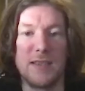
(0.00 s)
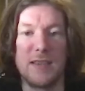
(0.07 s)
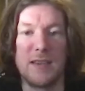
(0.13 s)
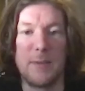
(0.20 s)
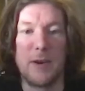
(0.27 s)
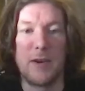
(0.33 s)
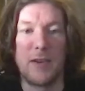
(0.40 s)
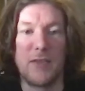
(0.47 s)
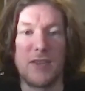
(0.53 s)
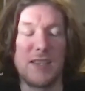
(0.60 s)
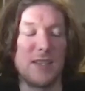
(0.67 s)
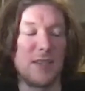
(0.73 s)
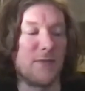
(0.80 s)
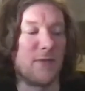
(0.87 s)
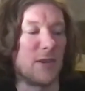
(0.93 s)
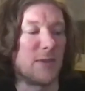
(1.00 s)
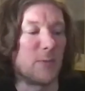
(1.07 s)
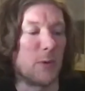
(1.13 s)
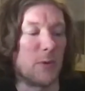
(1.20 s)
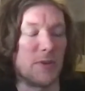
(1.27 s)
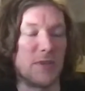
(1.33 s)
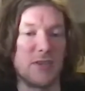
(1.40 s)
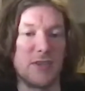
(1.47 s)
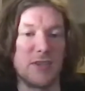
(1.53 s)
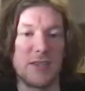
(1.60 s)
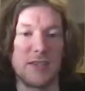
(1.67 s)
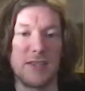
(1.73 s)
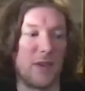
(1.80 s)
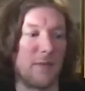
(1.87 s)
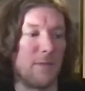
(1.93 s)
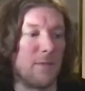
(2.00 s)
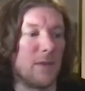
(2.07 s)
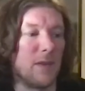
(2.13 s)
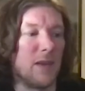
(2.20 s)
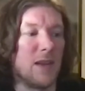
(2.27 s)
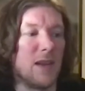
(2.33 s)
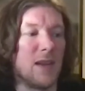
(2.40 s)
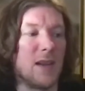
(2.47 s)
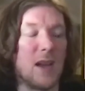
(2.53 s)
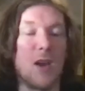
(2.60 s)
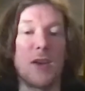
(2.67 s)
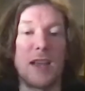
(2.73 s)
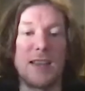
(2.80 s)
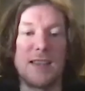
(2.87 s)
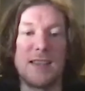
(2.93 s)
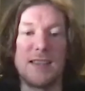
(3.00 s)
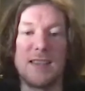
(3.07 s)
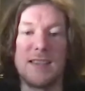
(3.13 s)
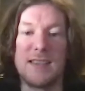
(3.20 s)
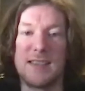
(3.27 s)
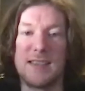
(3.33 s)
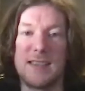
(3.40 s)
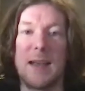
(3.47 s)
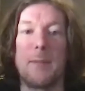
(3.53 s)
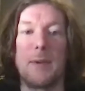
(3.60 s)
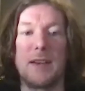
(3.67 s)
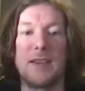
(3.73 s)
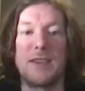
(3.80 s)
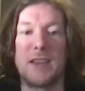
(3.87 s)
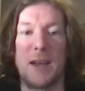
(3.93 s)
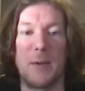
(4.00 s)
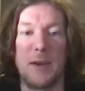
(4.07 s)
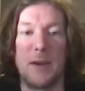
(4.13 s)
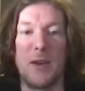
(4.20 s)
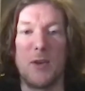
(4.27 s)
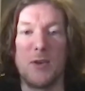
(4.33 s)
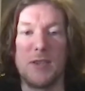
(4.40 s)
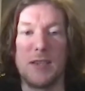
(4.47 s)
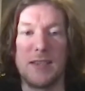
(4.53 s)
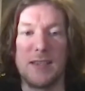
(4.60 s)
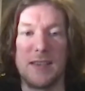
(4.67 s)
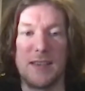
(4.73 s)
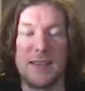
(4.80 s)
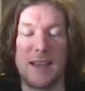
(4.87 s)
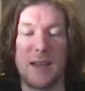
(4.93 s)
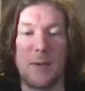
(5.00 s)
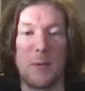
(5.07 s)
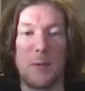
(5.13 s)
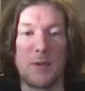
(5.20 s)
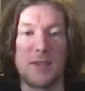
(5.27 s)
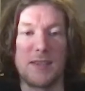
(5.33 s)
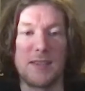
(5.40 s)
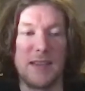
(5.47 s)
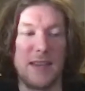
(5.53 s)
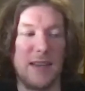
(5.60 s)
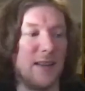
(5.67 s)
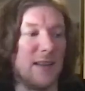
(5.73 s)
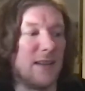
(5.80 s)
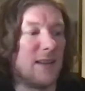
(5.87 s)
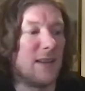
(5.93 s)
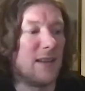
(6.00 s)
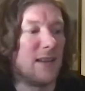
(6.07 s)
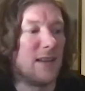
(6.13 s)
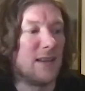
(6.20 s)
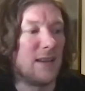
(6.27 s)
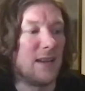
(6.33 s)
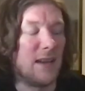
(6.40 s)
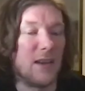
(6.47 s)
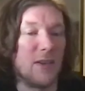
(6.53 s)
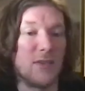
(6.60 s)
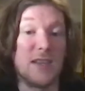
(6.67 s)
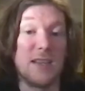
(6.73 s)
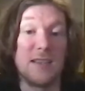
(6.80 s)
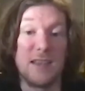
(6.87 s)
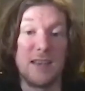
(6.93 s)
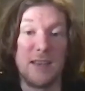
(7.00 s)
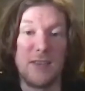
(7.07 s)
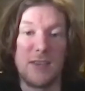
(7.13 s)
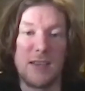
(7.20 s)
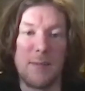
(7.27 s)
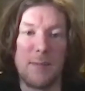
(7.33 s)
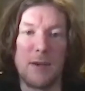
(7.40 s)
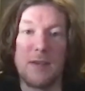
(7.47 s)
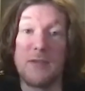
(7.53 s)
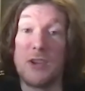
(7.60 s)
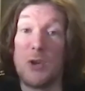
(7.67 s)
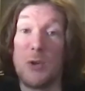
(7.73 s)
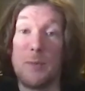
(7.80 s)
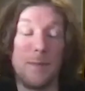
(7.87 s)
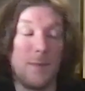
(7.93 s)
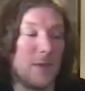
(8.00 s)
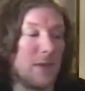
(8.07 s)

in America. This is the first one. It's just, okay, Tintin's established. Now we know who Tintin is. Now we want to see, Tintin in the Temple of Doom.